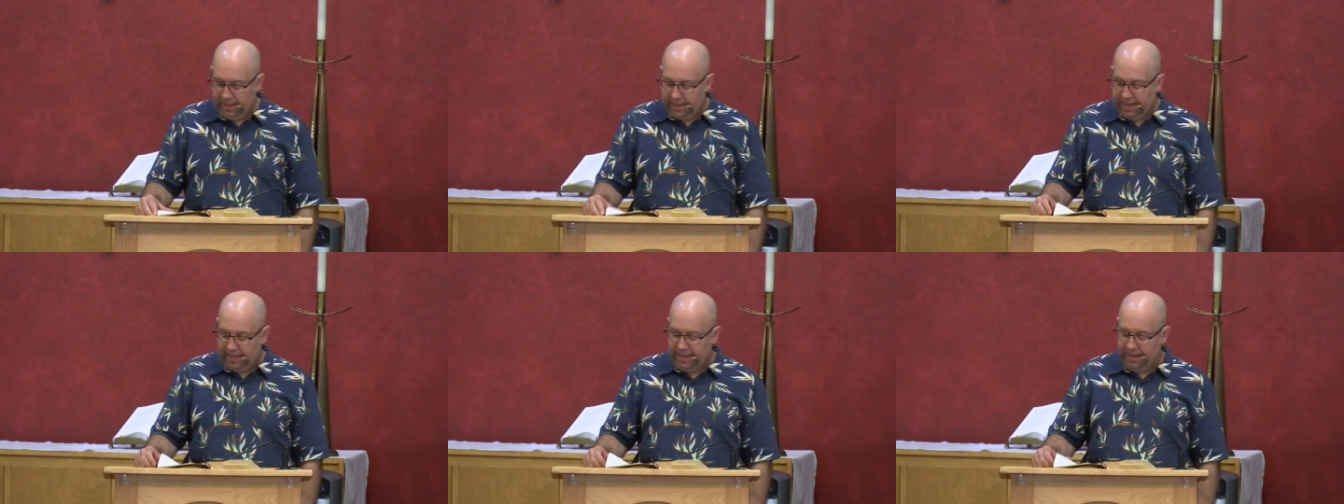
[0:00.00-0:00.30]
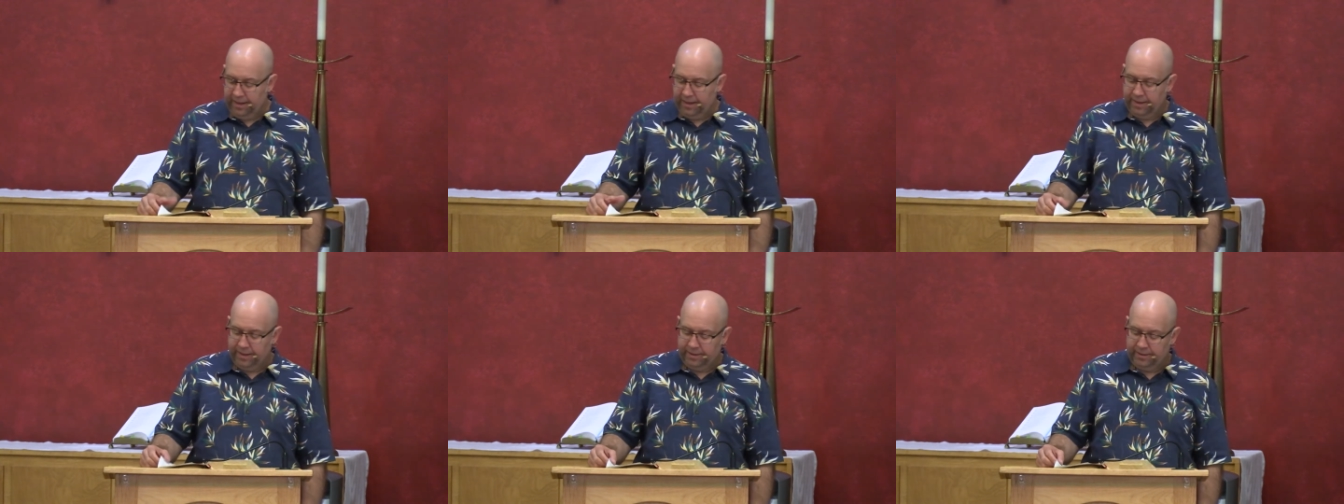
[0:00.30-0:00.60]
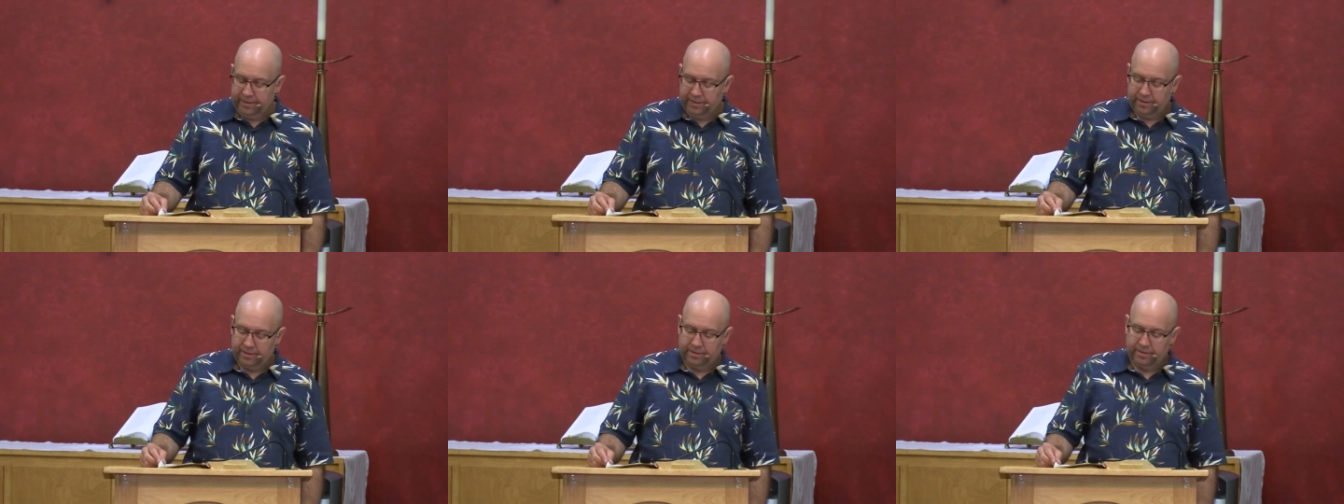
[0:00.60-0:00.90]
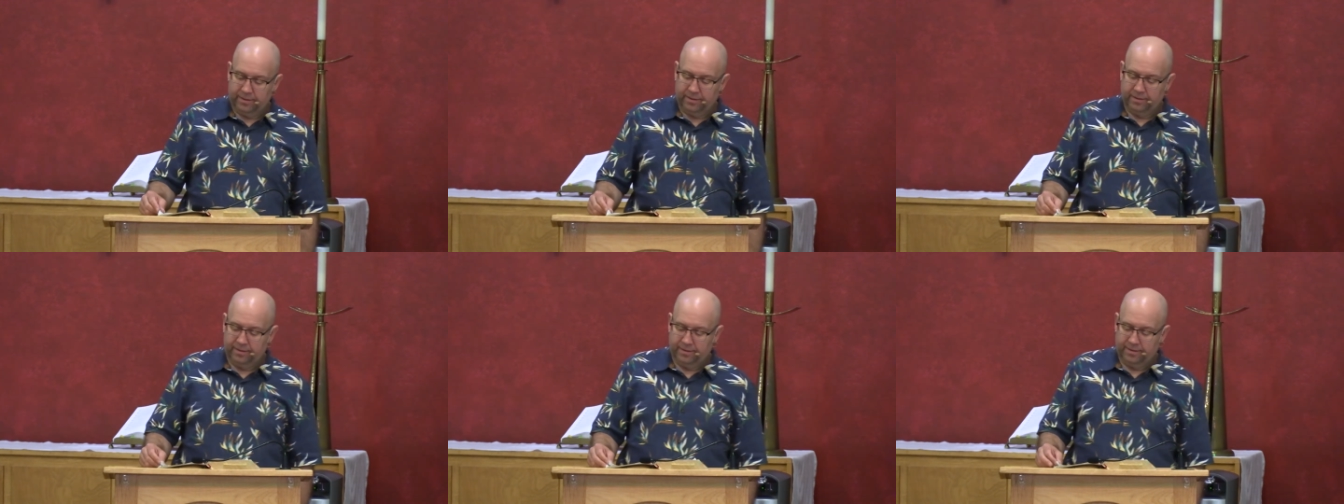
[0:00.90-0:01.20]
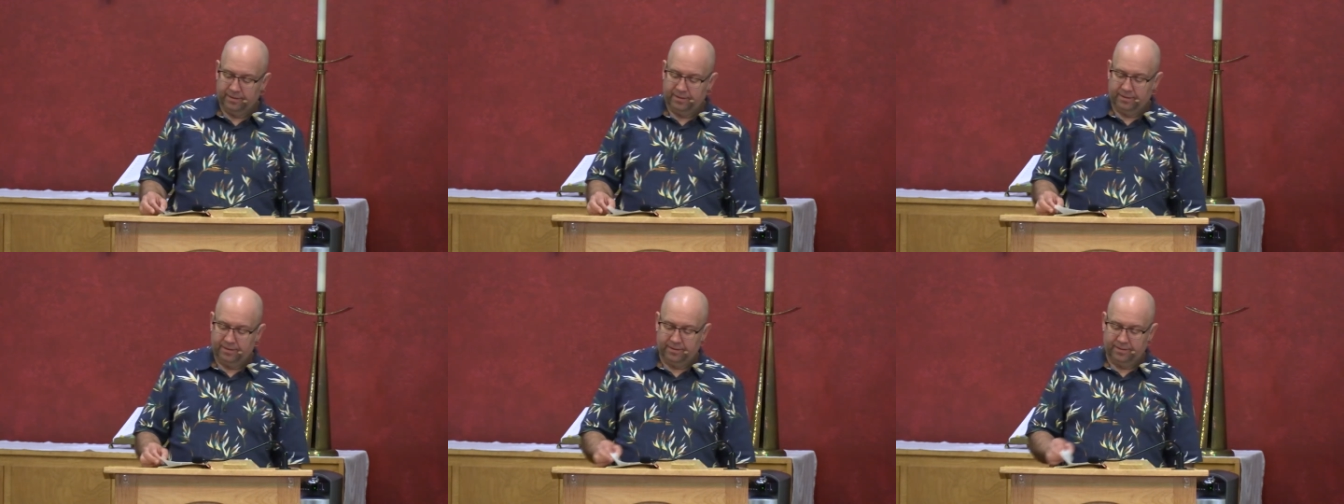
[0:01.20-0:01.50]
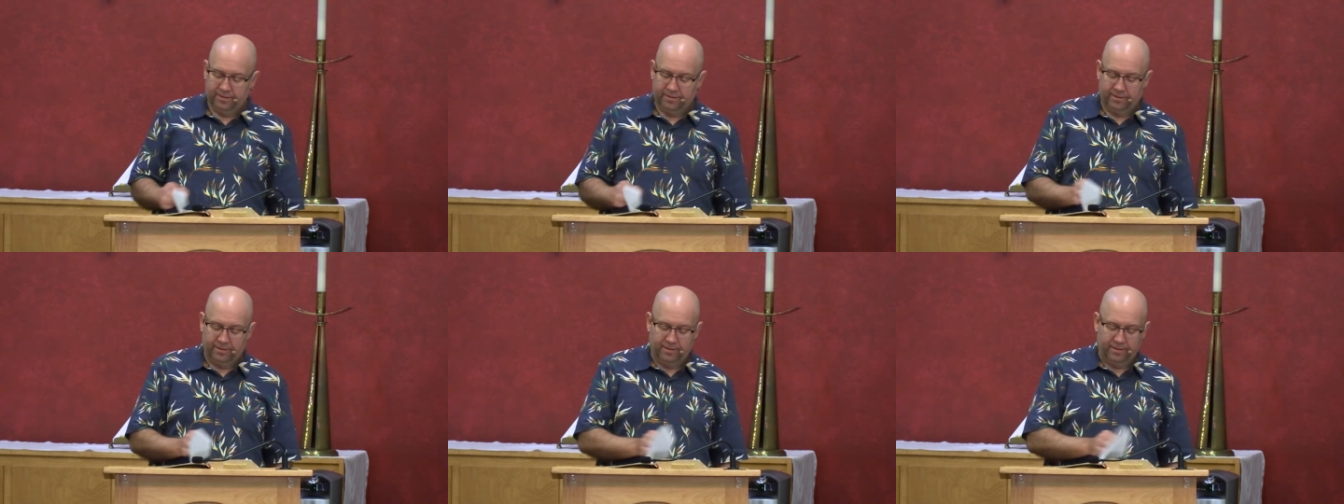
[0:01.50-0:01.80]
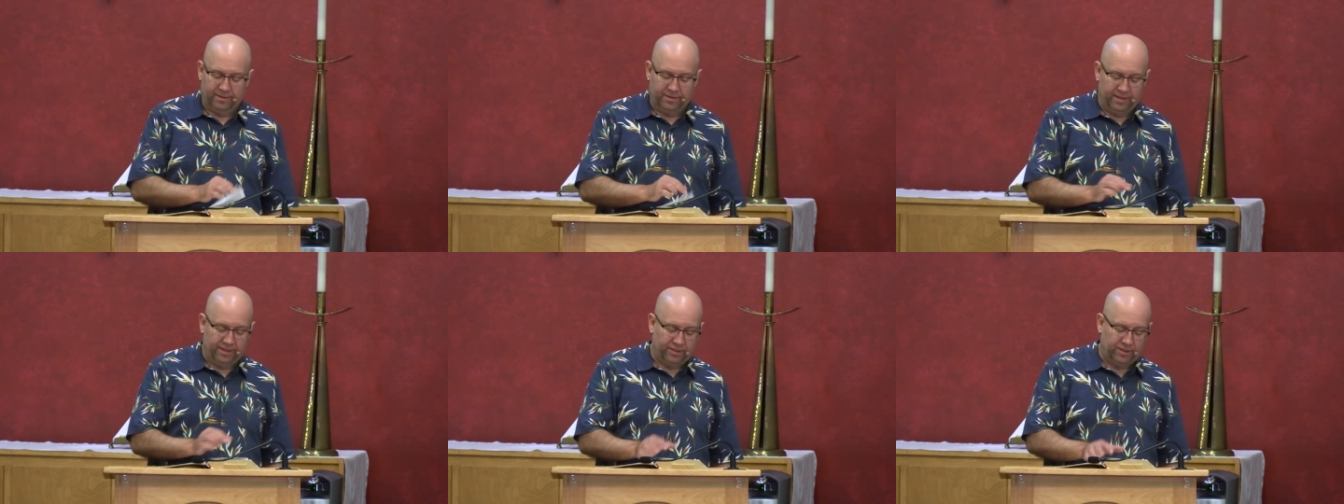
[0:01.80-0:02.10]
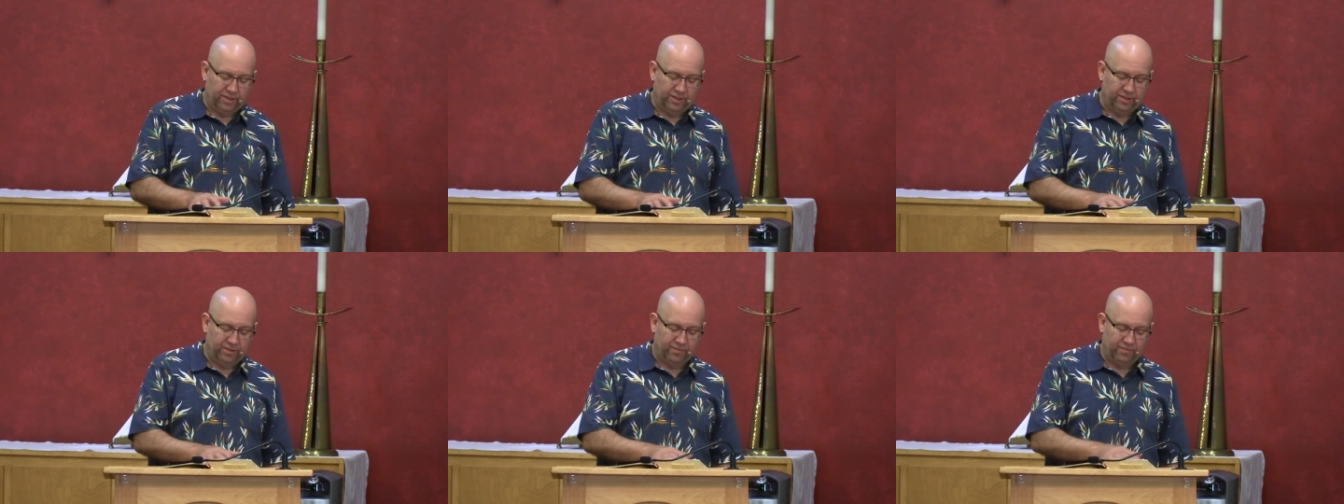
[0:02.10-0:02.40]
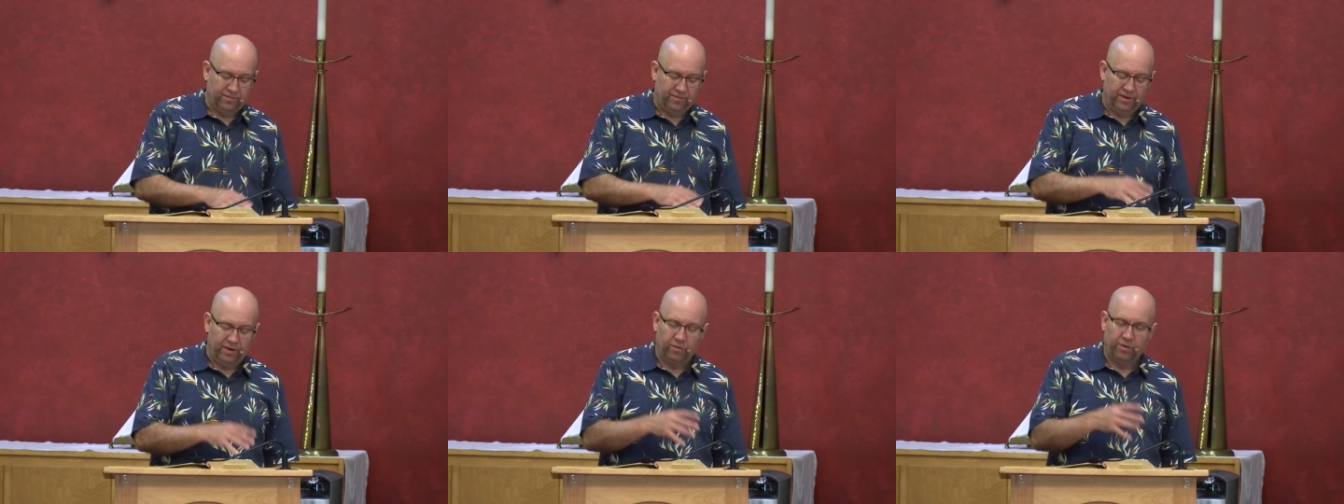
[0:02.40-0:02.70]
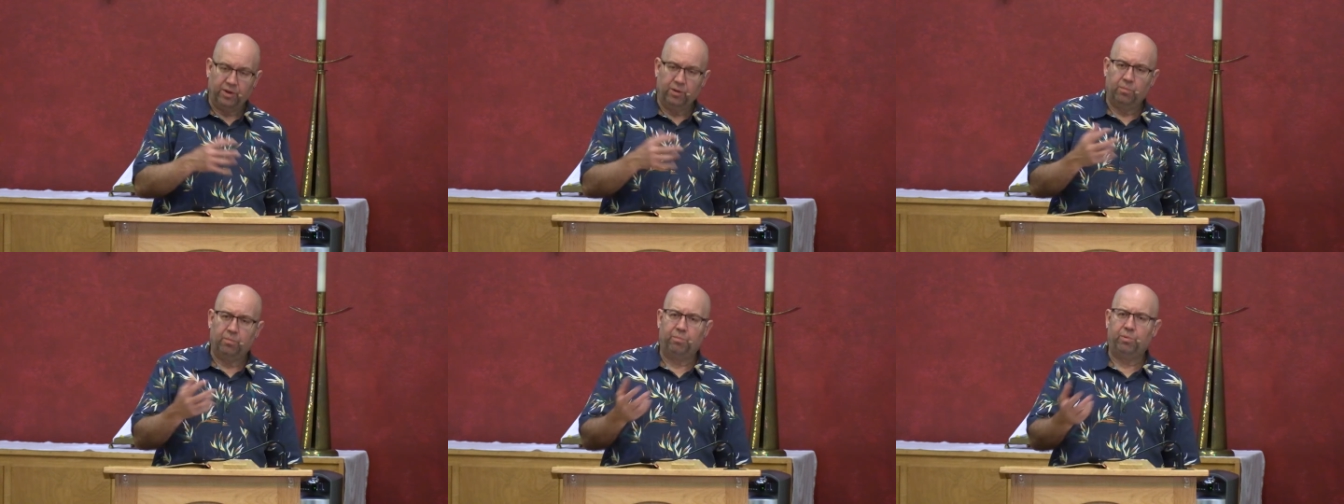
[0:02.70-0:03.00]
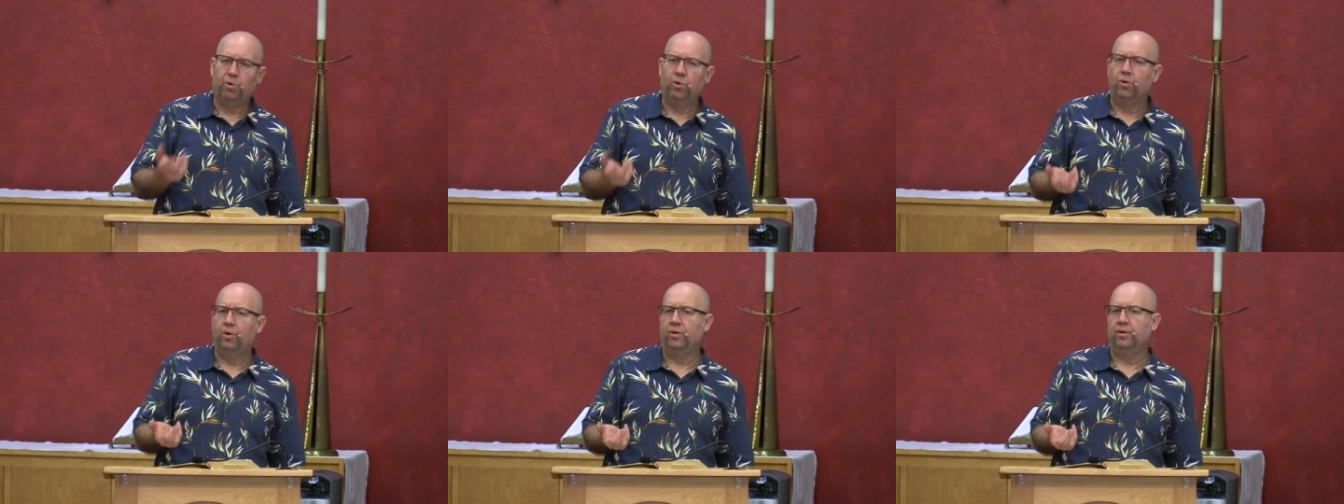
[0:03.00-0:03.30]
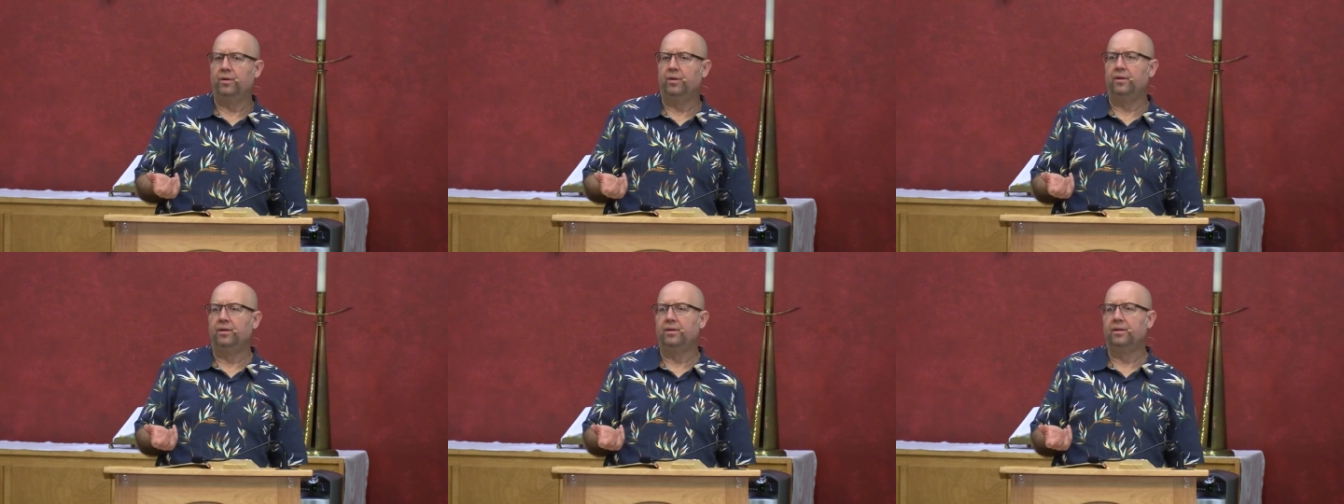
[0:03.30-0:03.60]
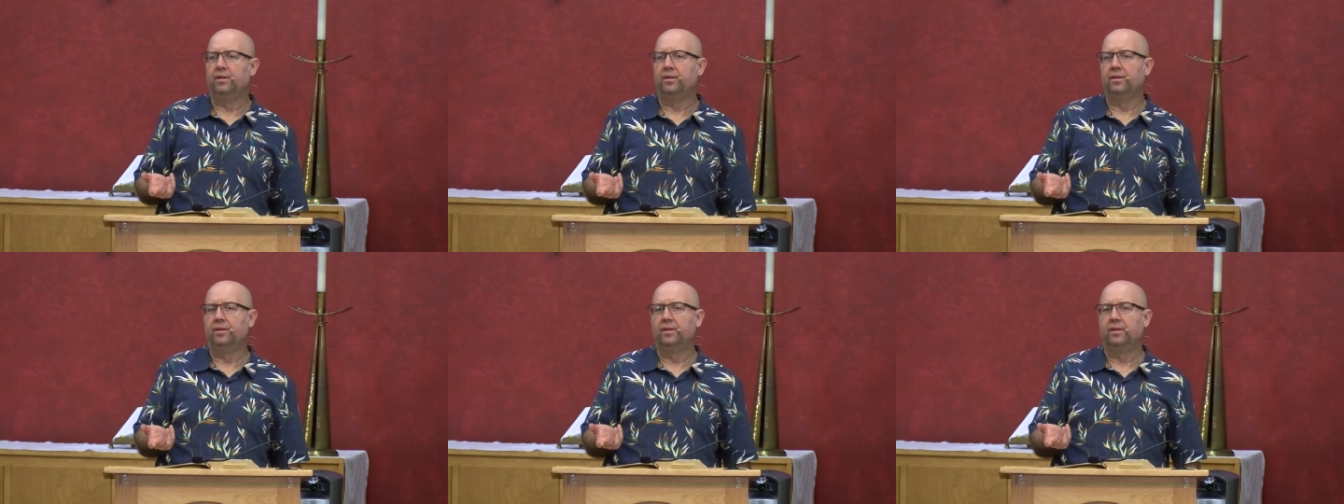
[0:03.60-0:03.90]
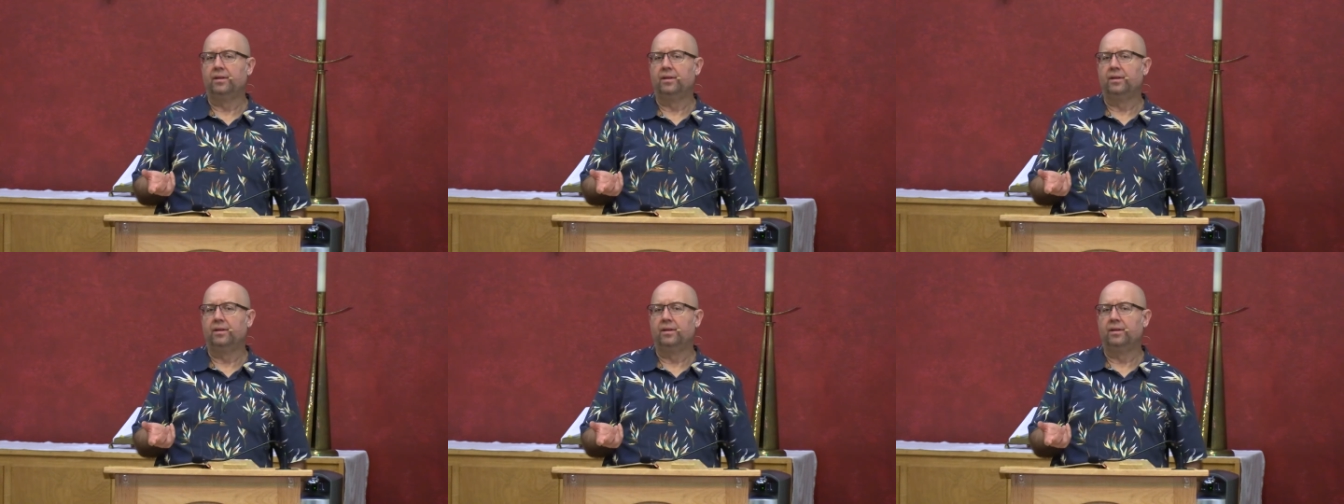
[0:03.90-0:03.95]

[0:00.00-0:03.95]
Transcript: And this is very important